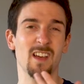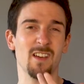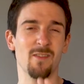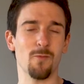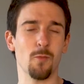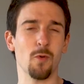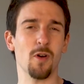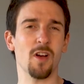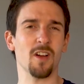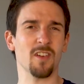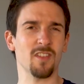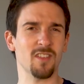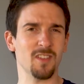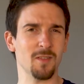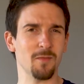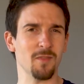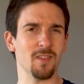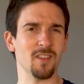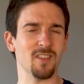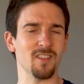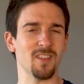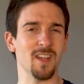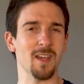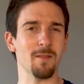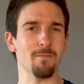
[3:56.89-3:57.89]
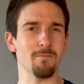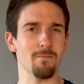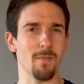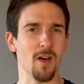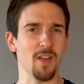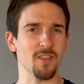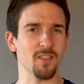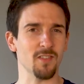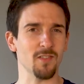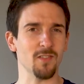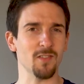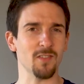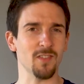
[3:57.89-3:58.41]
works some of the same
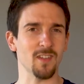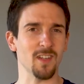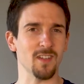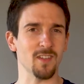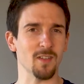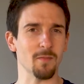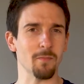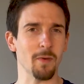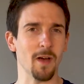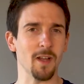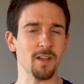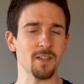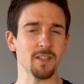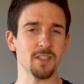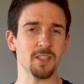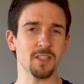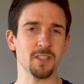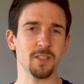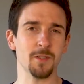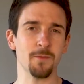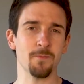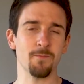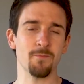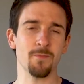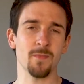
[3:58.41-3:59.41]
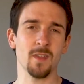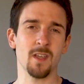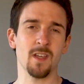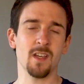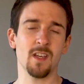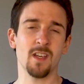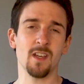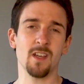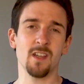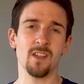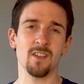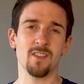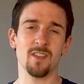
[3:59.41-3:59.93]
muscles as a punch,
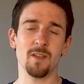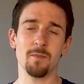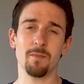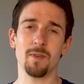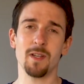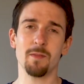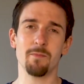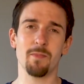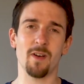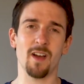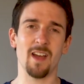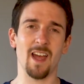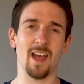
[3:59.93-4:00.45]
simply by